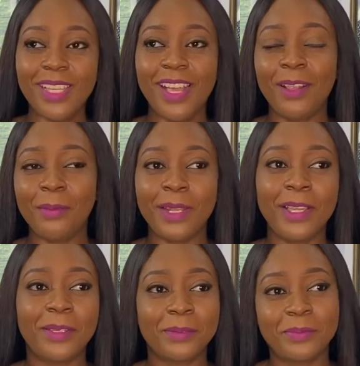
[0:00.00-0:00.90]
I'm
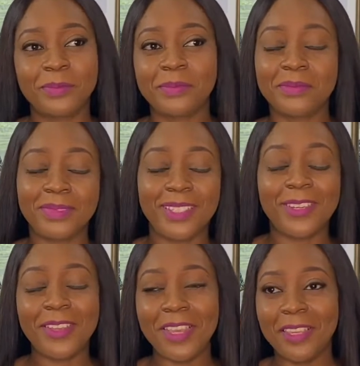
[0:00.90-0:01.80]
like,
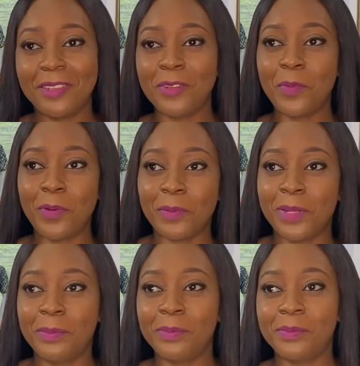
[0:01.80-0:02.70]
okay, no problem.